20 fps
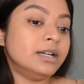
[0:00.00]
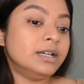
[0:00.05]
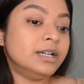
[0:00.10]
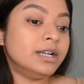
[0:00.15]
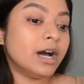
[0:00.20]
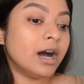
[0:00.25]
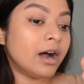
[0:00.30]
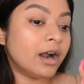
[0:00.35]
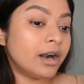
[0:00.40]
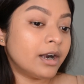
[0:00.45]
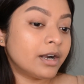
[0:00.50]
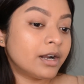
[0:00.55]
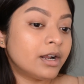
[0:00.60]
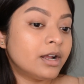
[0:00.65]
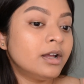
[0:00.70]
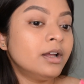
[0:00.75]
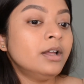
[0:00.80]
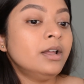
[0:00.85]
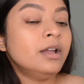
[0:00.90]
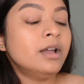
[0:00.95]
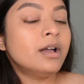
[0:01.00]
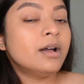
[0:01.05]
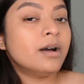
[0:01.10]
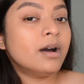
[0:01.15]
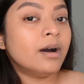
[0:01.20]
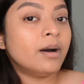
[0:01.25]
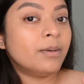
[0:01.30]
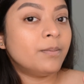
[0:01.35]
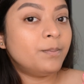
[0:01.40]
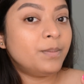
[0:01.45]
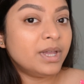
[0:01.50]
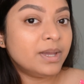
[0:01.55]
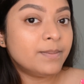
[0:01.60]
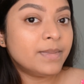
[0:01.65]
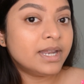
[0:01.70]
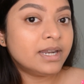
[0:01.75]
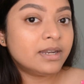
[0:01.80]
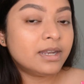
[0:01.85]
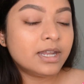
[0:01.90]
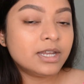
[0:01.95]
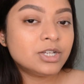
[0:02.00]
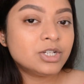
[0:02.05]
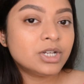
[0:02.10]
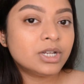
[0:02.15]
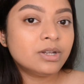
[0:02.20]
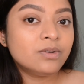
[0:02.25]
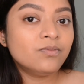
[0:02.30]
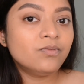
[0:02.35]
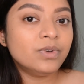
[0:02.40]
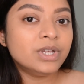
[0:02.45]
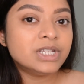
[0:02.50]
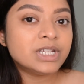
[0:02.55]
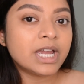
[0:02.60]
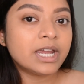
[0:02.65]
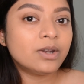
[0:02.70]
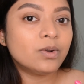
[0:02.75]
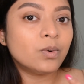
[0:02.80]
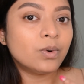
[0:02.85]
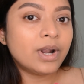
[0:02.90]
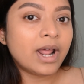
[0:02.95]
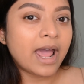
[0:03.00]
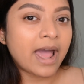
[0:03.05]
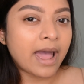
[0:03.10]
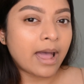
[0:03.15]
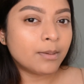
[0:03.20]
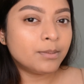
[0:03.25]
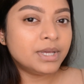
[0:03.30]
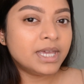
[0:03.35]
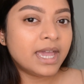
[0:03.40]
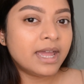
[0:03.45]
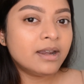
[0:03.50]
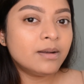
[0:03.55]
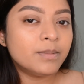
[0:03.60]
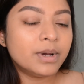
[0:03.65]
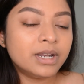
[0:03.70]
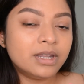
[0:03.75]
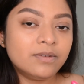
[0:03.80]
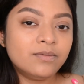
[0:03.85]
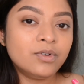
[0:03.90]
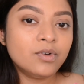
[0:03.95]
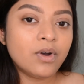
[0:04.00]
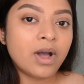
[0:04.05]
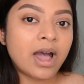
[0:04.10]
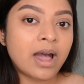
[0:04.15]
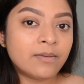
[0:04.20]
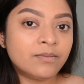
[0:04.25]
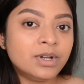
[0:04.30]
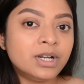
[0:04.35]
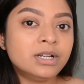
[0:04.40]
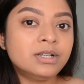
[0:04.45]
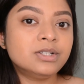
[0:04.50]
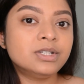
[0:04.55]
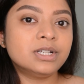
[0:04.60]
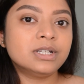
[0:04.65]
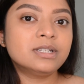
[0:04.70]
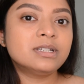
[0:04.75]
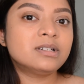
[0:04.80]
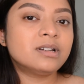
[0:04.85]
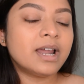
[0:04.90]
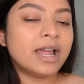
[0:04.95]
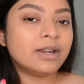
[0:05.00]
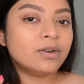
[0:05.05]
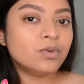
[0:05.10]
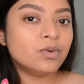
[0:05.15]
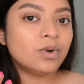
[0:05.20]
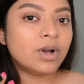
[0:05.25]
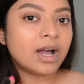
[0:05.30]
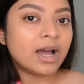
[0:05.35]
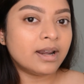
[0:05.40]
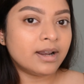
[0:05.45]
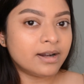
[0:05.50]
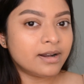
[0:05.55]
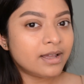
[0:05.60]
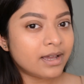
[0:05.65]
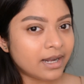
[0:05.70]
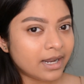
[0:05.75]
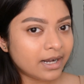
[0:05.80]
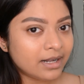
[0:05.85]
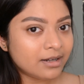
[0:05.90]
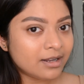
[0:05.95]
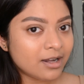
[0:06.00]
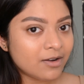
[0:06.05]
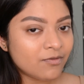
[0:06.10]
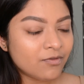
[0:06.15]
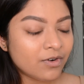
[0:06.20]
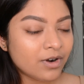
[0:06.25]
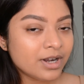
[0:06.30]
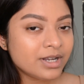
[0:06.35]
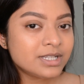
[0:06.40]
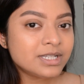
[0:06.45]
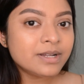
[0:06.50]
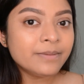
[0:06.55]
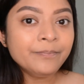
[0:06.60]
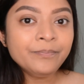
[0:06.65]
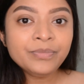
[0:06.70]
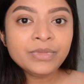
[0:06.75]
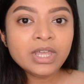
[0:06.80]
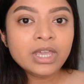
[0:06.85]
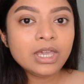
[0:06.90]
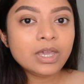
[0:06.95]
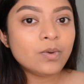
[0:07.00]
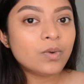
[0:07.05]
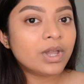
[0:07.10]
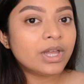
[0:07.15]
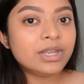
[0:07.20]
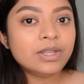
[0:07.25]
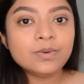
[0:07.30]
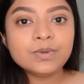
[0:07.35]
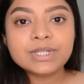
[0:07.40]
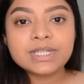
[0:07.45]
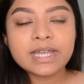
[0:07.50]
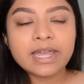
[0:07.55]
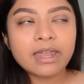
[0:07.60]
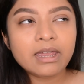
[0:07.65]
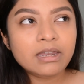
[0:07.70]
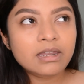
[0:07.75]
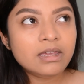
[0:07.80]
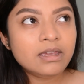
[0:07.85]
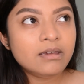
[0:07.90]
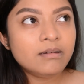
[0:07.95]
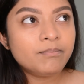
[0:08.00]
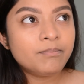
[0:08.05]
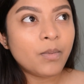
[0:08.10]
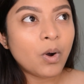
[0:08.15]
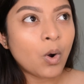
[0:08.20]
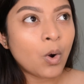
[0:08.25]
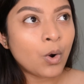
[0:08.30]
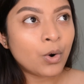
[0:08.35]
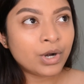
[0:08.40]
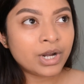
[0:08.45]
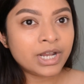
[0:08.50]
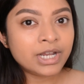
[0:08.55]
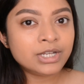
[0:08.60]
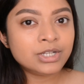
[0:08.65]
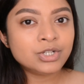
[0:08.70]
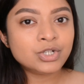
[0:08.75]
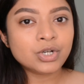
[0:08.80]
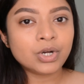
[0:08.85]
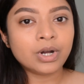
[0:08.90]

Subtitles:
dark pigmentation which I don't have yet, but if you have it, just try to color correct it first. You can use any orange